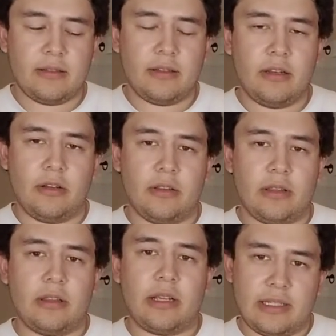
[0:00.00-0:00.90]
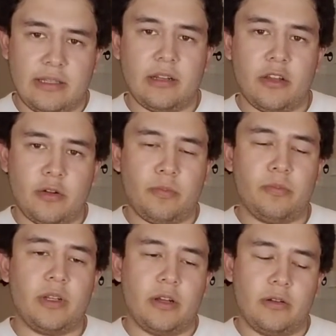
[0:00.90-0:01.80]
you know, I've seen other,
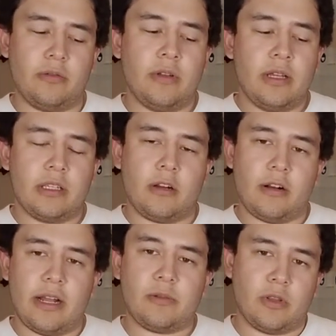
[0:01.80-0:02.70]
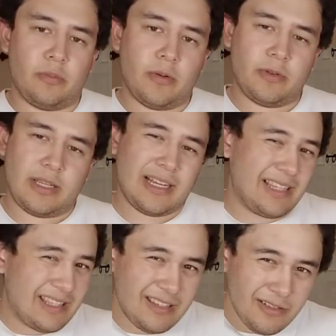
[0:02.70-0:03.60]
you know, starter hats with the purple tags
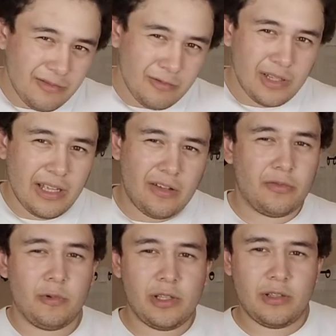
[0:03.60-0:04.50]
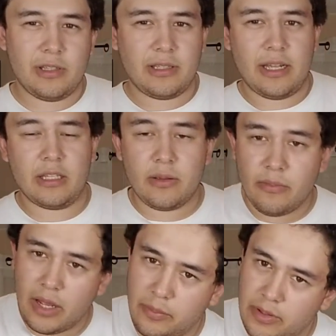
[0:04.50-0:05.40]
that don't really have really good designs, in
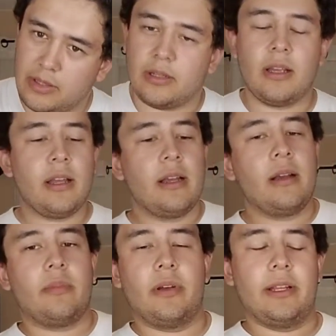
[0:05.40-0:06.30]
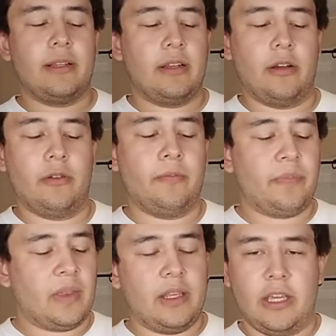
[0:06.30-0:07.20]
my opinion. But, you know,
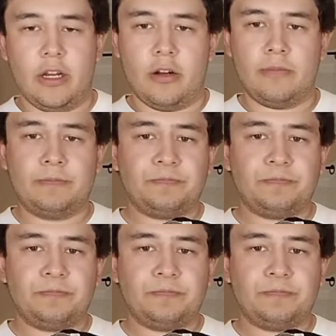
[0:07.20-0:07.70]
here,